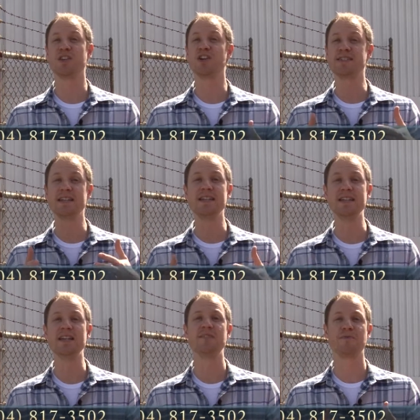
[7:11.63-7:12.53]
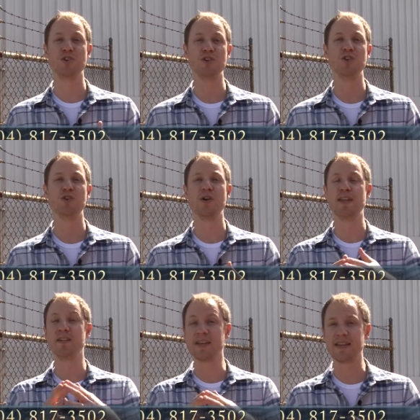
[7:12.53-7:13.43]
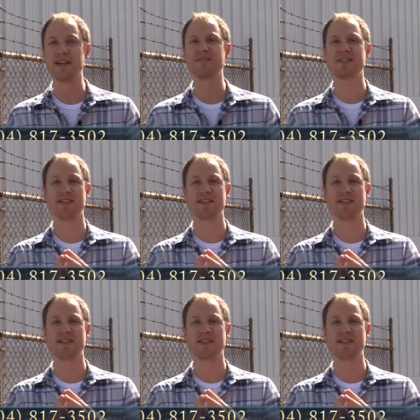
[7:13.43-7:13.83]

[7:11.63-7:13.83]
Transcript: There is a need for you and the gifts